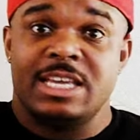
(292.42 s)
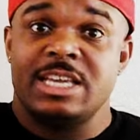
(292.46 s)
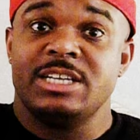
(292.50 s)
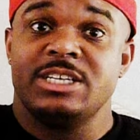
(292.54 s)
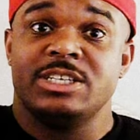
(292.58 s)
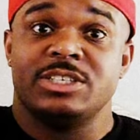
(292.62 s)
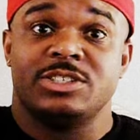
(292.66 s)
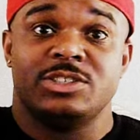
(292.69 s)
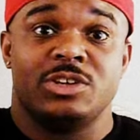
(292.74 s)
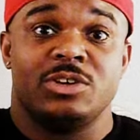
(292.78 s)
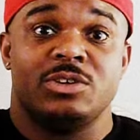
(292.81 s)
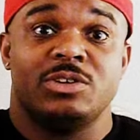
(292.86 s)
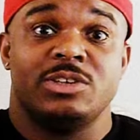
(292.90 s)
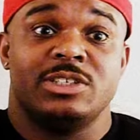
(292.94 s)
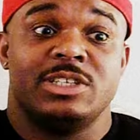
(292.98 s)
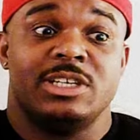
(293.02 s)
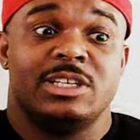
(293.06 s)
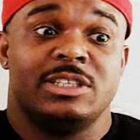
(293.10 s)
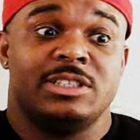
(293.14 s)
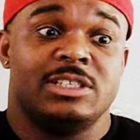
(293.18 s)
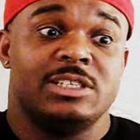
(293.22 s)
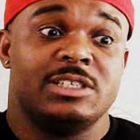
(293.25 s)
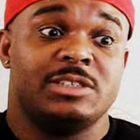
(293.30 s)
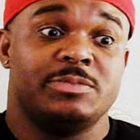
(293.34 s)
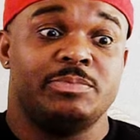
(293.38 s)
he just told us
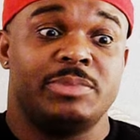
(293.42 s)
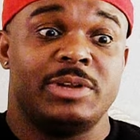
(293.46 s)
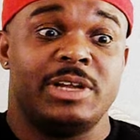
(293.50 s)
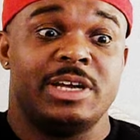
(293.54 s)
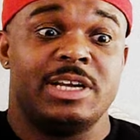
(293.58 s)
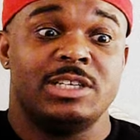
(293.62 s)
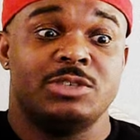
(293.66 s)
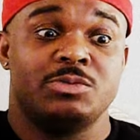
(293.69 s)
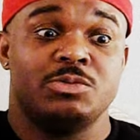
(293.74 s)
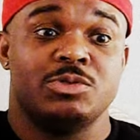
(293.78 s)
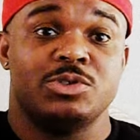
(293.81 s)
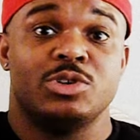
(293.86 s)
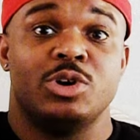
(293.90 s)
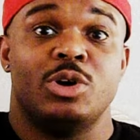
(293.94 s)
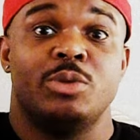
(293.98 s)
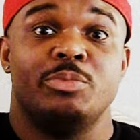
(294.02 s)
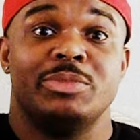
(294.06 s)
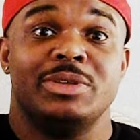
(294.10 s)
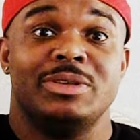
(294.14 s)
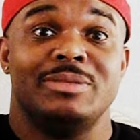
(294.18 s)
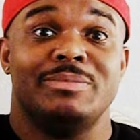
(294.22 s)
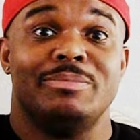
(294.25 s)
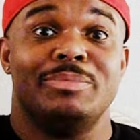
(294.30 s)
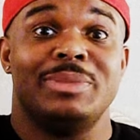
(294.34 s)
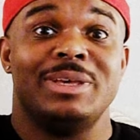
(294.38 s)
that this place was
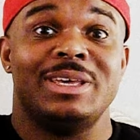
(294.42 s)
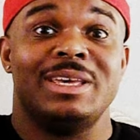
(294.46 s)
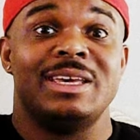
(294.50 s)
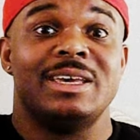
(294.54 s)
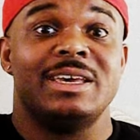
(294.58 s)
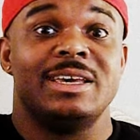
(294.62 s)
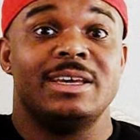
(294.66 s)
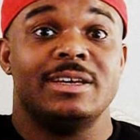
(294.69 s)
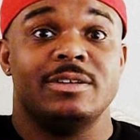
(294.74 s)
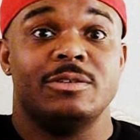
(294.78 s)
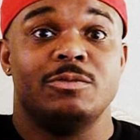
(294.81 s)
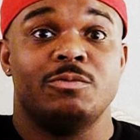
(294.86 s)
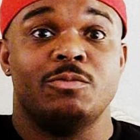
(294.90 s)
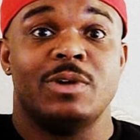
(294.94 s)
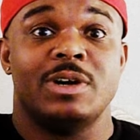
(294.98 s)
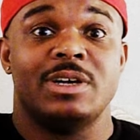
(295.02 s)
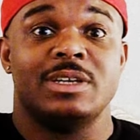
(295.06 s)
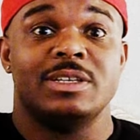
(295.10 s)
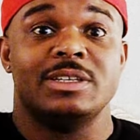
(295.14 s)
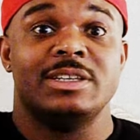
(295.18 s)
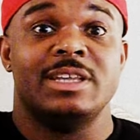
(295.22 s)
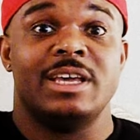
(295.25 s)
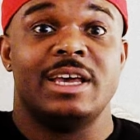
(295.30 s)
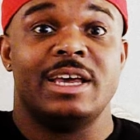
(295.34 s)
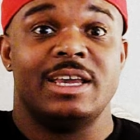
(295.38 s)
going to be big
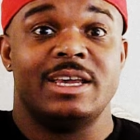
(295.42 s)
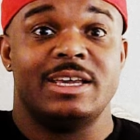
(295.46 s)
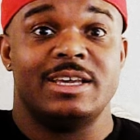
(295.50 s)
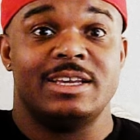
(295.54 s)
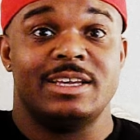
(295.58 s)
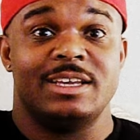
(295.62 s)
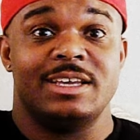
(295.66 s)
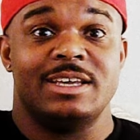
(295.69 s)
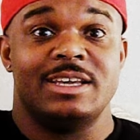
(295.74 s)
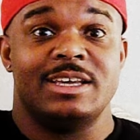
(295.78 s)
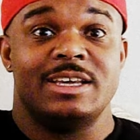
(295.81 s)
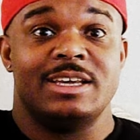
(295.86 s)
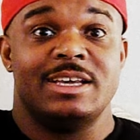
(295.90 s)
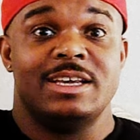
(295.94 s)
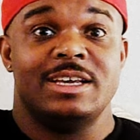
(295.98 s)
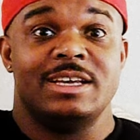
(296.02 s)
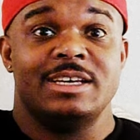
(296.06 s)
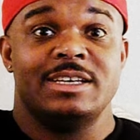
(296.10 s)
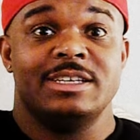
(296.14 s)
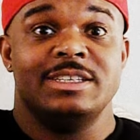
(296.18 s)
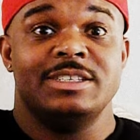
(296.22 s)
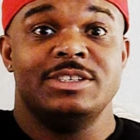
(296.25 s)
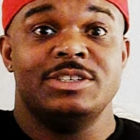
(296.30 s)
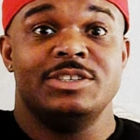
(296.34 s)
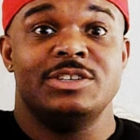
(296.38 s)
one day.
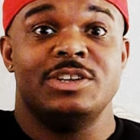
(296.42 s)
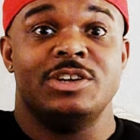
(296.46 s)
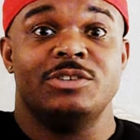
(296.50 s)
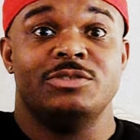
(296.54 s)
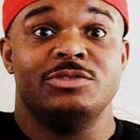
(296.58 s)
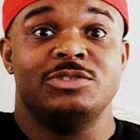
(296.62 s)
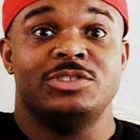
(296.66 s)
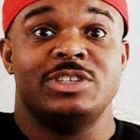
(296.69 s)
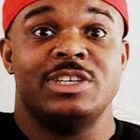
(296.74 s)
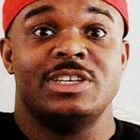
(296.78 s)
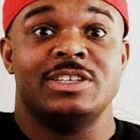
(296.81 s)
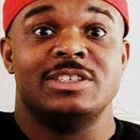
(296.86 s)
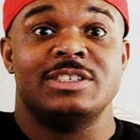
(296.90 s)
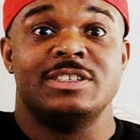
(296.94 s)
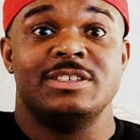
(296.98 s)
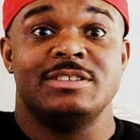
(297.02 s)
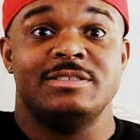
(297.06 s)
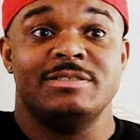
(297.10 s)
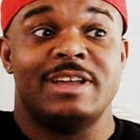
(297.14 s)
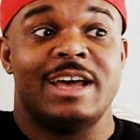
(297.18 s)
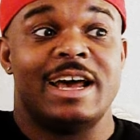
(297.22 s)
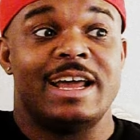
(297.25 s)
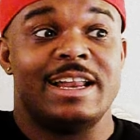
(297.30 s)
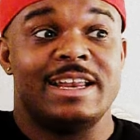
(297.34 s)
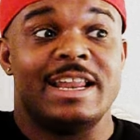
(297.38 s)
Yeah. You know, just
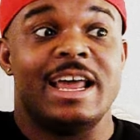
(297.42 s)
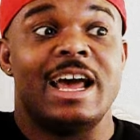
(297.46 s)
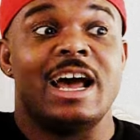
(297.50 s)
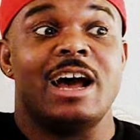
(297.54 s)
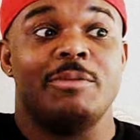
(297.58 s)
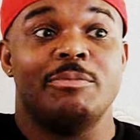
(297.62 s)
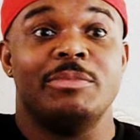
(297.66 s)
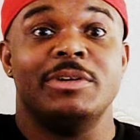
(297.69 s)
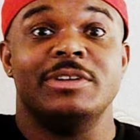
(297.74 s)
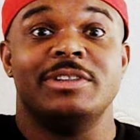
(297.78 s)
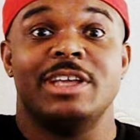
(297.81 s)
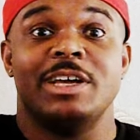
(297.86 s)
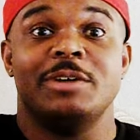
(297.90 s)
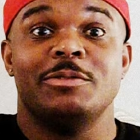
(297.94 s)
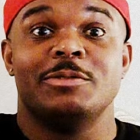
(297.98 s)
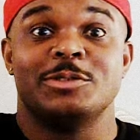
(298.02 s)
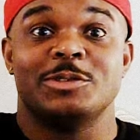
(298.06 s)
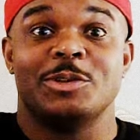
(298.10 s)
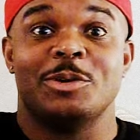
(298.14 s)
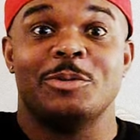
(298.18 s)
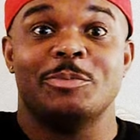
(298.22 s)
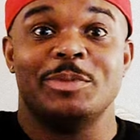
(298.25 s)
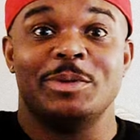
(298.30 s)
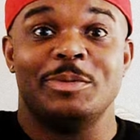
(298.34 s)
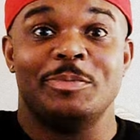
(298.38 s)
not now, but they
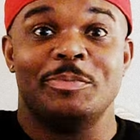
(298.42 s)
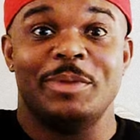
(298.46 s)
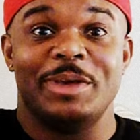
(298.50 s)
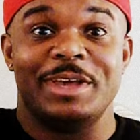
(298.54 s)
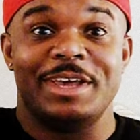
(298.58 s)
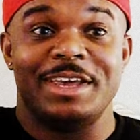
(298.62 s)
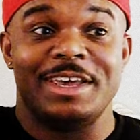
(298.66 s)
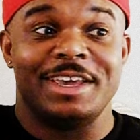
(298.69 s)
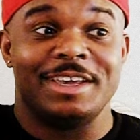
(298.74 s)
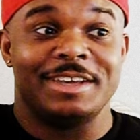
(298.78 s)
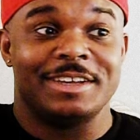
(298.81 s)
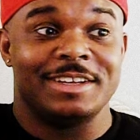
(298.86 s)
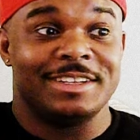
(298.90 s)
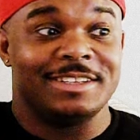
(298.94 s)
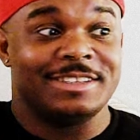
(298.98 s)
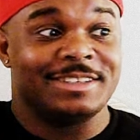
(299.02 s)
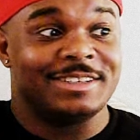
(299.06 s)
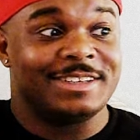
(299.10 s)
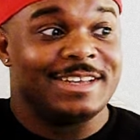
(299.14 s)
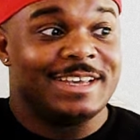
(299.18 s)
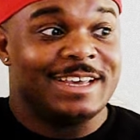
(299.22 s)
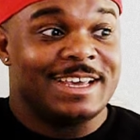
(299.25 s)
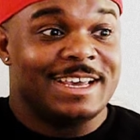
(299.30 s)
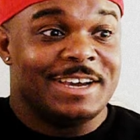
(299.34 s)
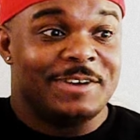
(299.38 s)
was going to be big, and
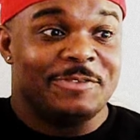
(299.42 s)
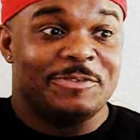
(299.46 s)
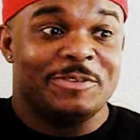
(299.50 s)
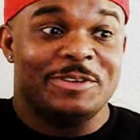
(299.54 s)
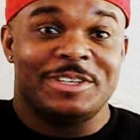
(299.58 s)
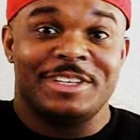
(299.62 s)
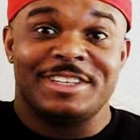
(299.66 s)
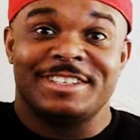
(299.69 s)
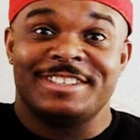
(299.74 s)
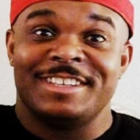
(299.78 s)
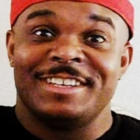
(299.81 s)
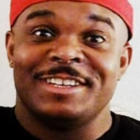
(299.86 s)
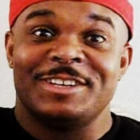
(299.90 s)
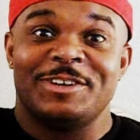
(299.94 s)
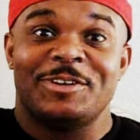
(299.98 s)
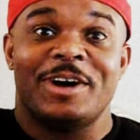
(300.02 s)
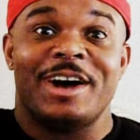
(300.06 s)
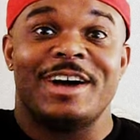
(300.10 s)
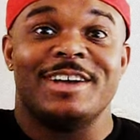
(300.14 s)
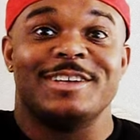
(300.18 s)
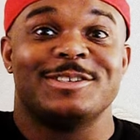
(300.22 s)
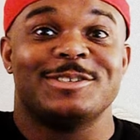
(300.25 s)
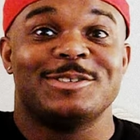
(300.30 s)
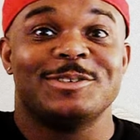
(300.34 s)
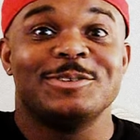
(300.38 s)
we just didn't know
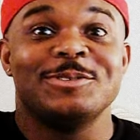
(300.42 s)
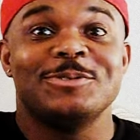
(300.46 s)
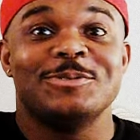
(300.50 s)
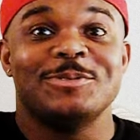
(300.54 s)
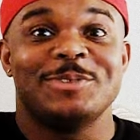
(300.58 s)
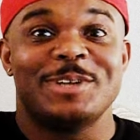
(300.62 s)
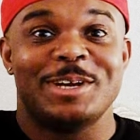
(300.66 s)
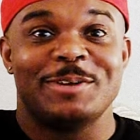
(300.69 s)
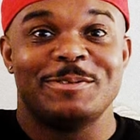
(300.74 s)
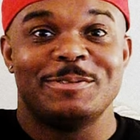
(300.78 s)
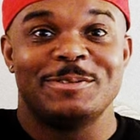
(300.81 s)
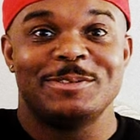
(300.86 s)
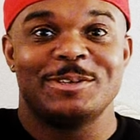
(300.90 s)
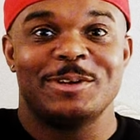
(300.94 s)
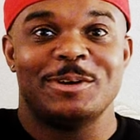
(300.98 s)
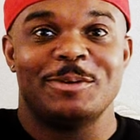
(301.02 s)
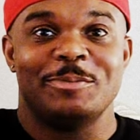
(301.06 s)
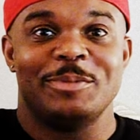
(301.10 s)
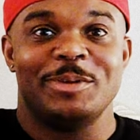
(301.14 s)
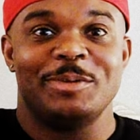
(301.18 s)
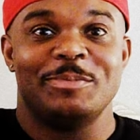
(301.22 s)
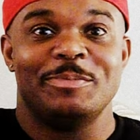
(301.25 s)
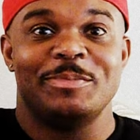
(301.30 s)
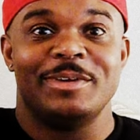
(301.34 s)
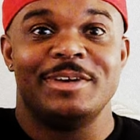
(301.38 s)
how soon they was
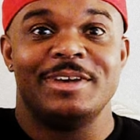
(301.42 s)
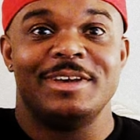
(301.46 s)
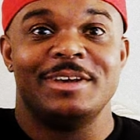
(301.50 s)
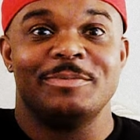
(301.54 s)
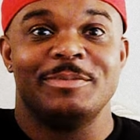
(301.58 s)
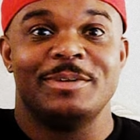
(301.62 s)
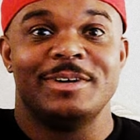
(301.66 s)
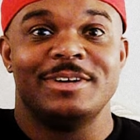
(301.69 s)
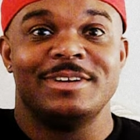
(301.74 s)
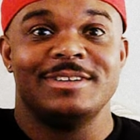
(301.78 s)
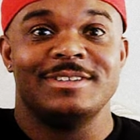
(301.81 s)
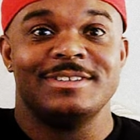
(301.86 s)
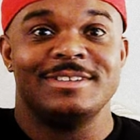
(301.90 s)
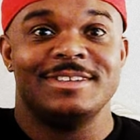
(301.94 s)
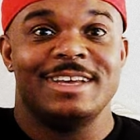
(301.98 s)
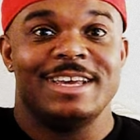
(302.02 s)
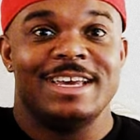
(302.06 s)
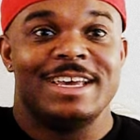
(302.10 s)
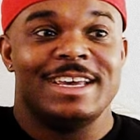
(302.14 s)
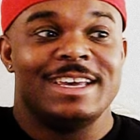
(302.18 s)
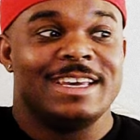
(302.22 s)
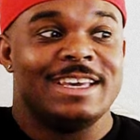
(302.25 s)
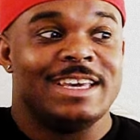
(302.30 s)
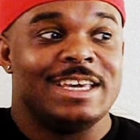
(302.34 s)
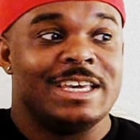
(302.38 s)
going to be big, but. Yeah
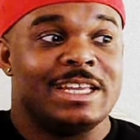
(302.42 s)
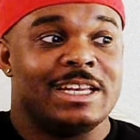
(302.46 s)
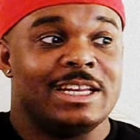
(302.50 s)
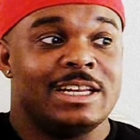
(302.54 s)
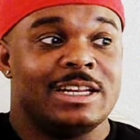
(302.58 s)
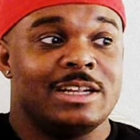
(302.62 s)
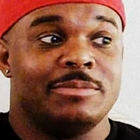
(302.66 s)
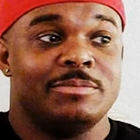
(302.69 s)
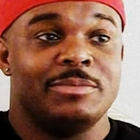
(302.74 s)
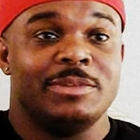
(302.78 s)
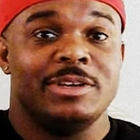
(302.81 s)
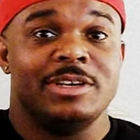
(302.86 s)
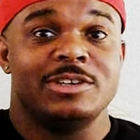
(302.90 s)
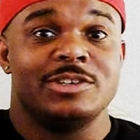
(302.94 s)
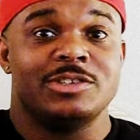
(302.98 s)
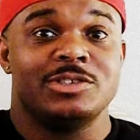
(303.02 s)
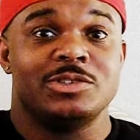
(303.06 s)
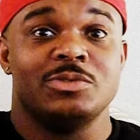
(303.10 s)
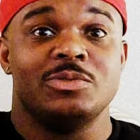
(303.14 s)
it ended up being